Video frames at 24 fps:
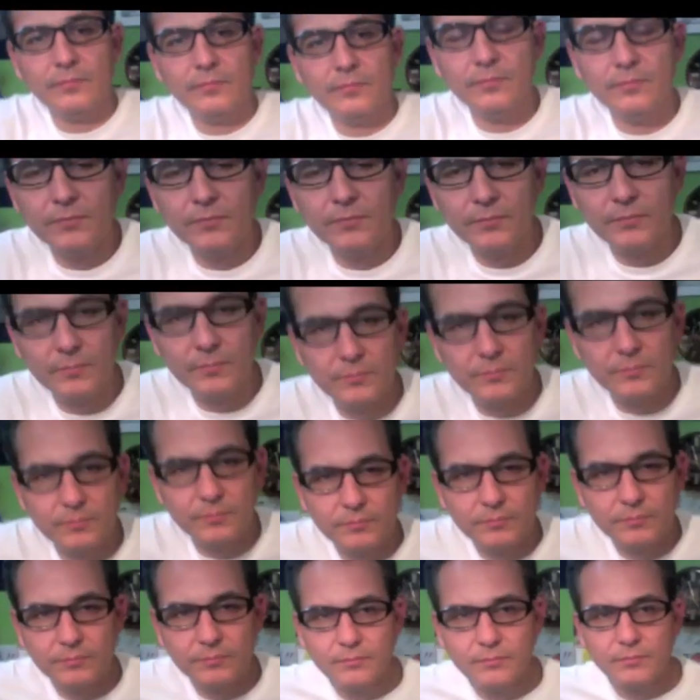
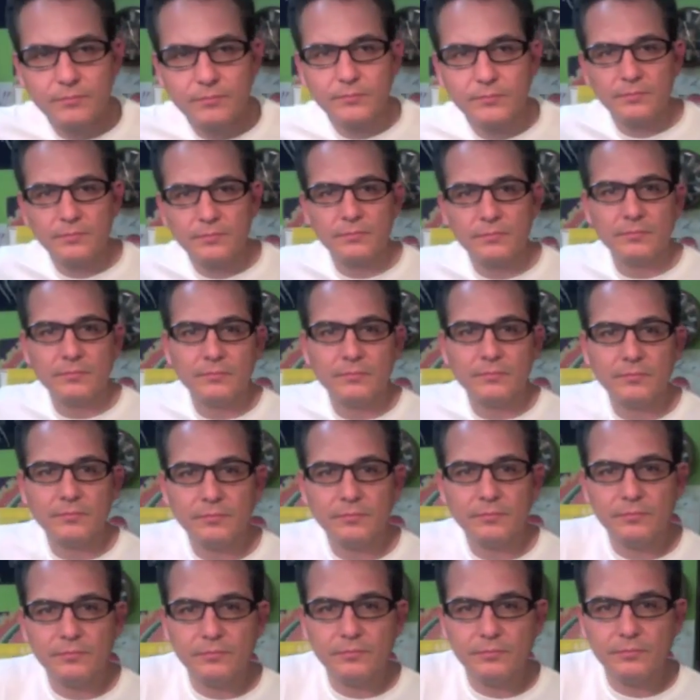
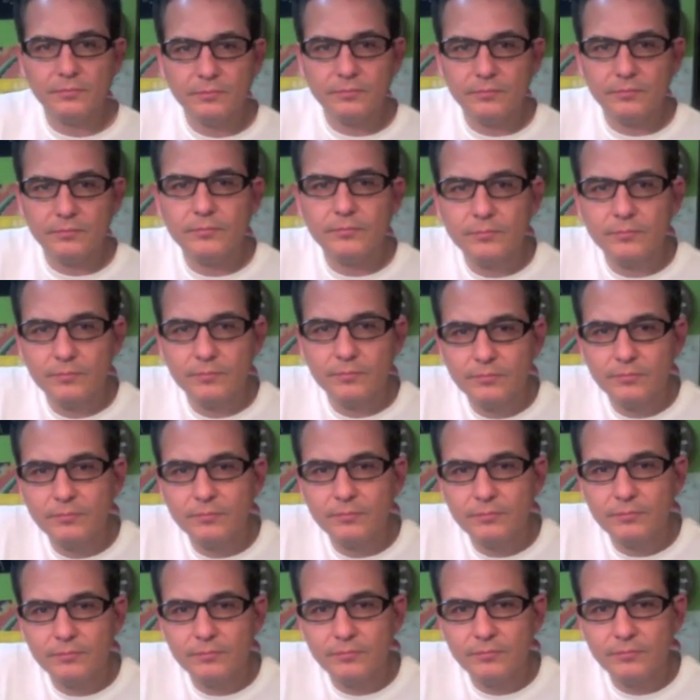
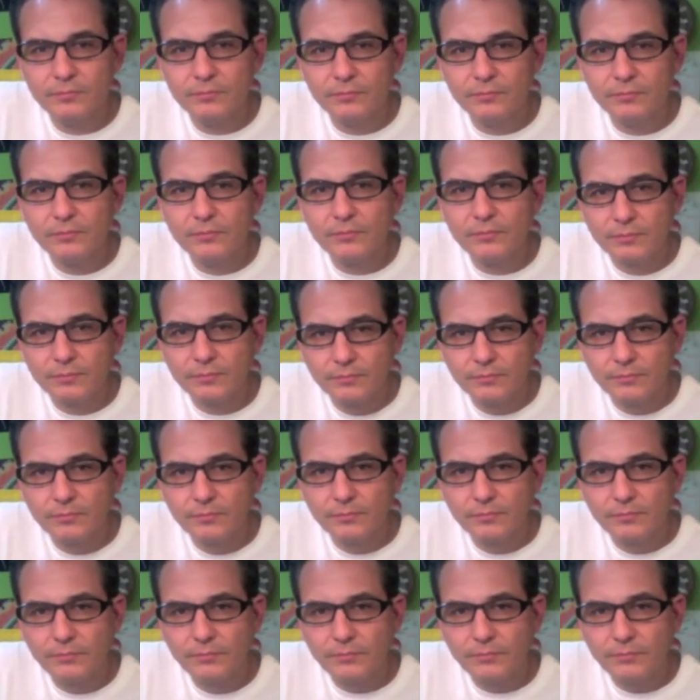
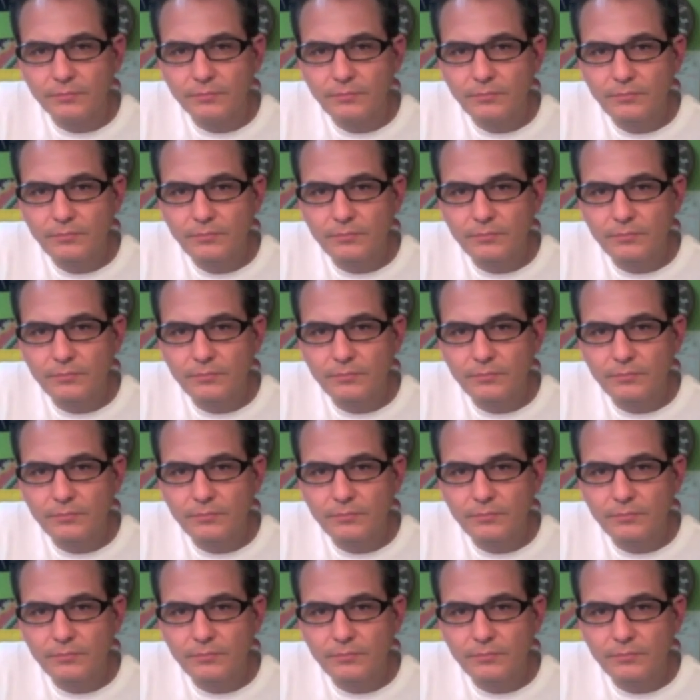The person shown says nothing.